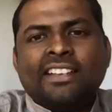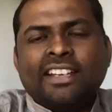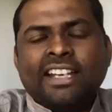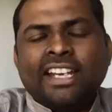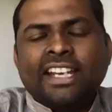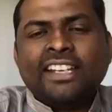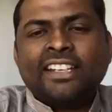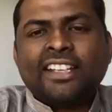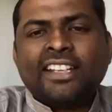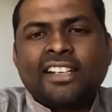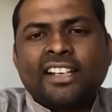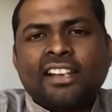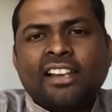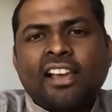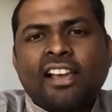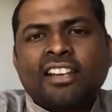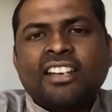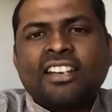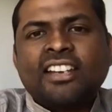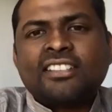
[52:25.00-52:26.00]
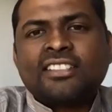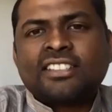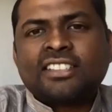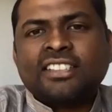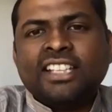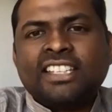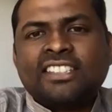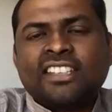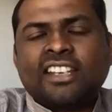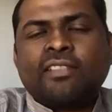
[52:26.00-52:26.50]
internal organs
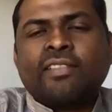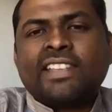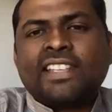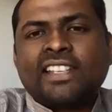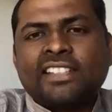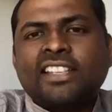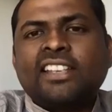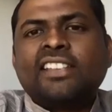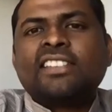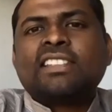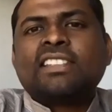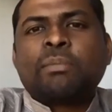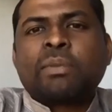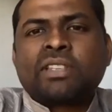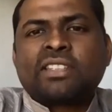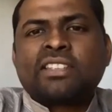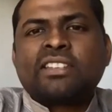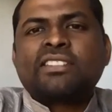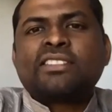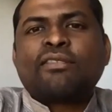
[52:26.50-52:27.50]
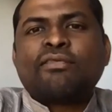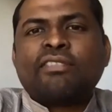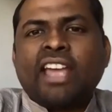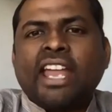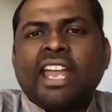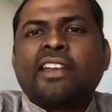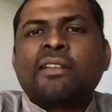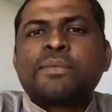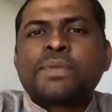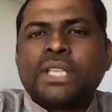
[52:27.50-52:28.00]
they check whether there is a presence of
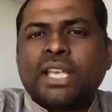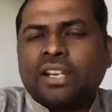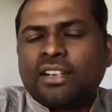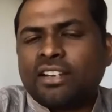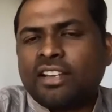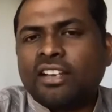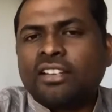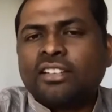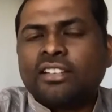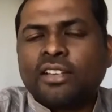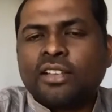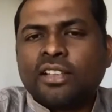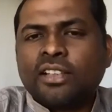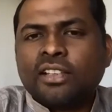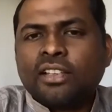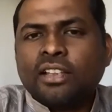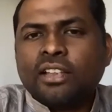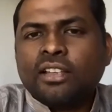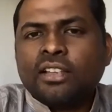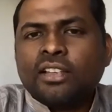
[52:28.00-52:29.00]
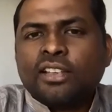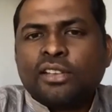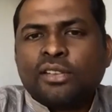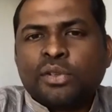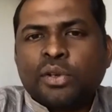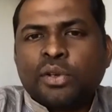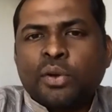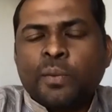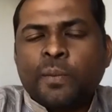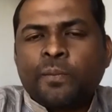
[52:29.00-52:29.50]
diatoms or not
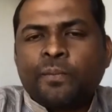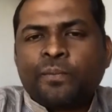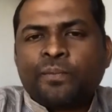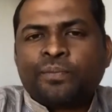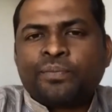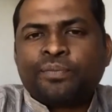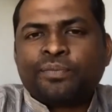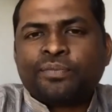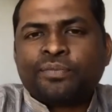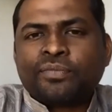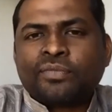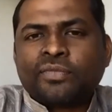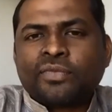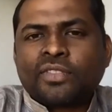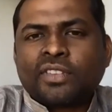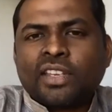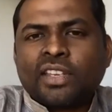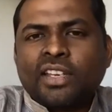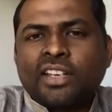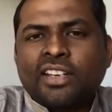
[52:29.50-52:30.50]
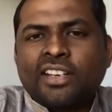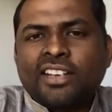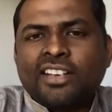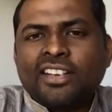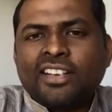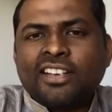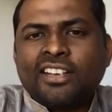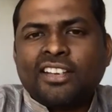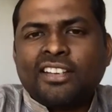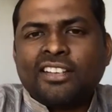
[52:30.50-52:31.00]
so um,
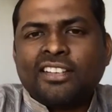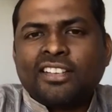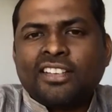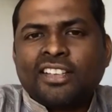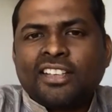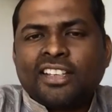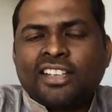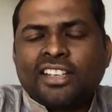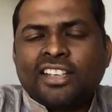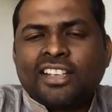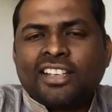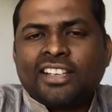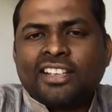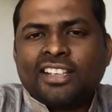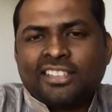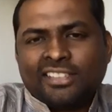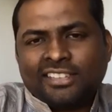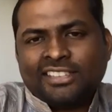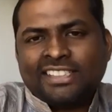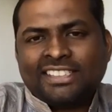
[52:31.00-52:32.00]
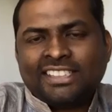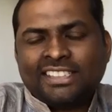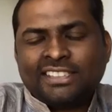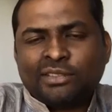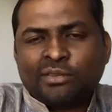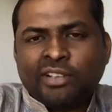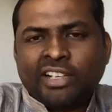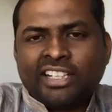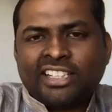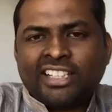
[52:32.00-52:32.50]
uh, this is
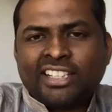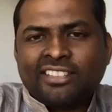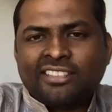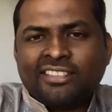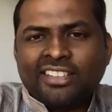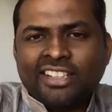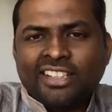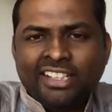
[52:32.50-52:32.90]
one thing